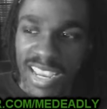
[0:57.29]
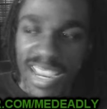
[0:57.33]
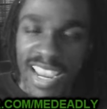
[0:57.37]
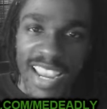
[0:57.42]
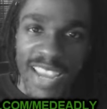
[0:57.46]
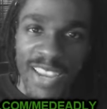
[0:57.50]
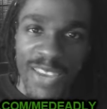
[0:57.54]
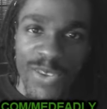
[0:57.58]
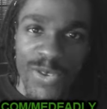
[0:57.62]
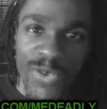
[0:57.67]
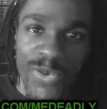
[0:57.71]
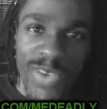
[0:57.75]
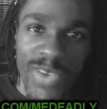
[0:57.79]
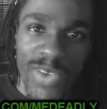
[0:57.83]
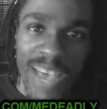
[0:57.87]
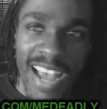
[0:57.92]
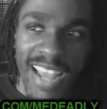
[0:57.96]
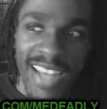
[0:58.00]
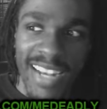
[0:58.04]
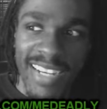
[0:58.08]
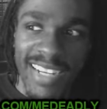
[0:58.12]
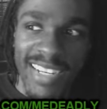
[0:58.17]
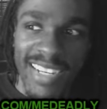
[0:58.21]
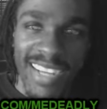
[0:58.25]
And you
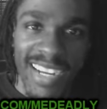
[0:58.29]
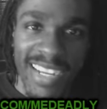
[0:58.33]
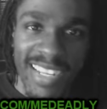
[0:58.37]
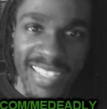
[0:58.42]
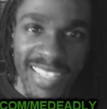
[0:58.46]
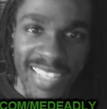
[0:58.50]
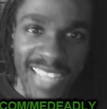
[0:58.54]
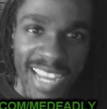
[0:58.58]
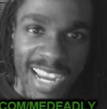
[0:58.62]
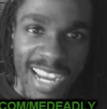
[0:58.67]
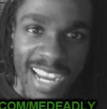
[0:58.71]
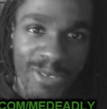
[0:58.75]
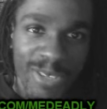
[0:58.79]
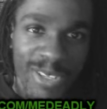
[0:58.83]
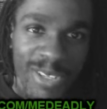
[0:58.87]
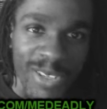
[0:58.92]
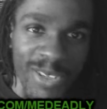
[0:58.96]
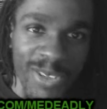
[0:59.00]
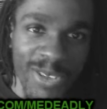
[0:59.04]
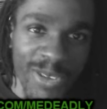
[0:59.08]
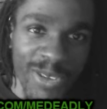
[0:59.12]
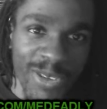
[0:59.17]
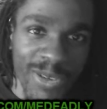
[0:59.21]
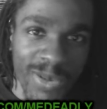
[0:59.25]
got
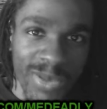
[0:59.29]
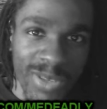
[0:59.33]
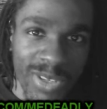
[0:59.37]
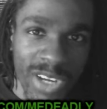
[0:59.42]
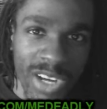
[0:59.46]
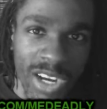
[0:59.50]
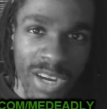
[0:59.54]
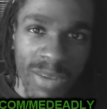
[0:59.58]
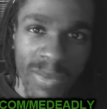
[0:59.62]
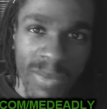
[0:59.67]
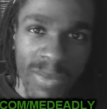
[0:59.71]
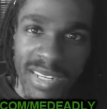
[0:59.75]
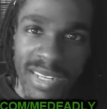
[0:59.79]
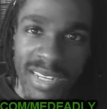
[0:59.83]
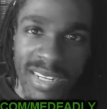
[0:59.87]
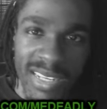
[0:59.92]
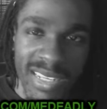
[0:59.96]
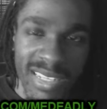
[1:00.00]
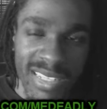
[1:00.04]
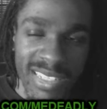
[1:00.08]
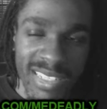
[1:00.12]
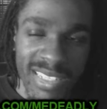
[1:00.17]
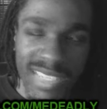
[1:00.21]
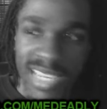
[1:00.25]
1,000 dudes commenting
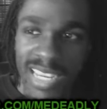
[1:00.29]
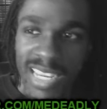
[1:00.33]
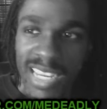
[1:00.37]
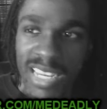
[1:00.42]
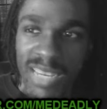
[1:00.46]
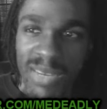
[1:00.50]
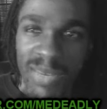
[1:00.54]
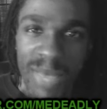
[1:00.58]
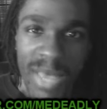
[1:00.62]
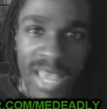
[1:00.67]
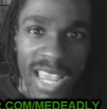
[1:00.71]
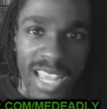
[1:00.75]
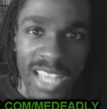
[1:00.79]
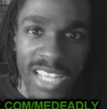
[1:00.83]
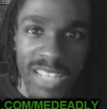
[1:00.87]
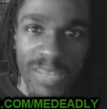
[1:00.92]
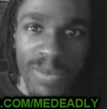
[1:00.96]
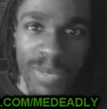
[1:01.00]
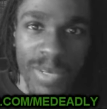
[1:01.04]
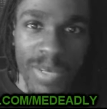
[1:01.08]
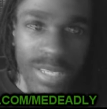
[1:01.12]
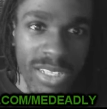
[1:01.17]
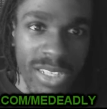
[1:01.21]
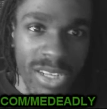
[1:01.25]
the same ass
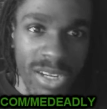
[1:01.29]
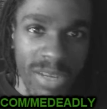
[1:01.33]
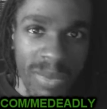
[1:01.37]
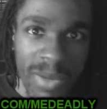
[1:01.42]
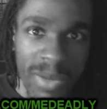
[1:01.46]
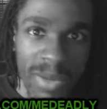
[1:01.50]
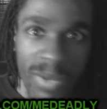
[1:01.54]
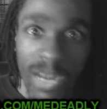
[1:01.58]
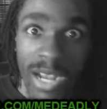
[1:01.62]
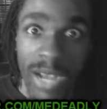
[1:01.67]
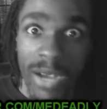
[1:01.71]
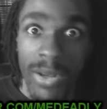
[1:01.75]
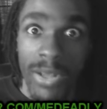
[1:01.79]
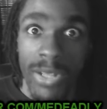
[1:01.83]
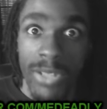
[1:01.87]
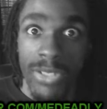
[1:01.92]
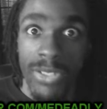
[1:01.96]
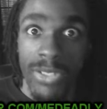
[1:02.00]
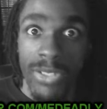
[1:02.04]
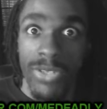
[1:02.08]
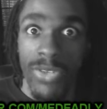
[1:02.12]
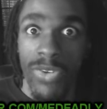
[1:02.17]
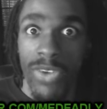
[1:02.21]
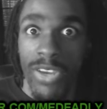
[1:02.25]
picture talking about, wow, that's
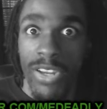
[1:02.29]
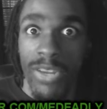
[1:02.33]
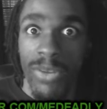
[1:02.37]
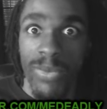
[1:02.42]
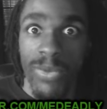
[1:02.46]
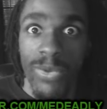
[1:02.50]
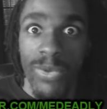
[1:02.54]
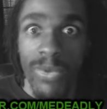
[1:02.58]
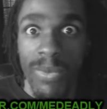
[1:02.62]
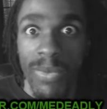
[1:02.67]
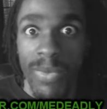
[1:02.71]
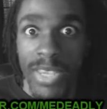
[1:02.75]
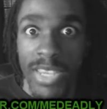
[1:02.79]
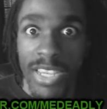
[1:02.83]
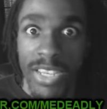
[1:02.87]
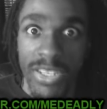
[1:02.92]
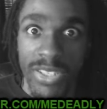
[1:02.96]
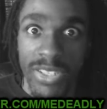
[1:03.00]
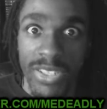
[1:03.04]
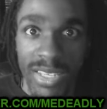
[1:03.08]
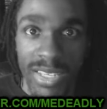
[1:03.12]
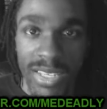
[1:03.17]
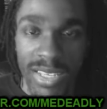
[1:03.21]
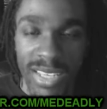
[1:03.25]
incredible,
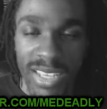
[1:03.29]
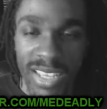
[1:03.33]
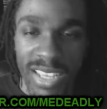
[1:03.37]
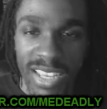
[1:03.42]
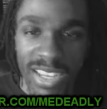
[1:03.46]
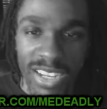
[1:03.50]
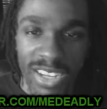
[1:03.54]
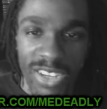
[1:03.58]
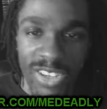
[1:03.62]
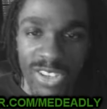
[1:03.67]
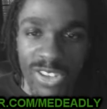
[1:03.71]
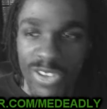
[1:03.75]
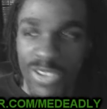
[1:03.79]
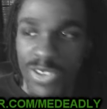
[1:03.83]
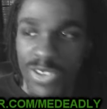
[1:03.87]
amazing. So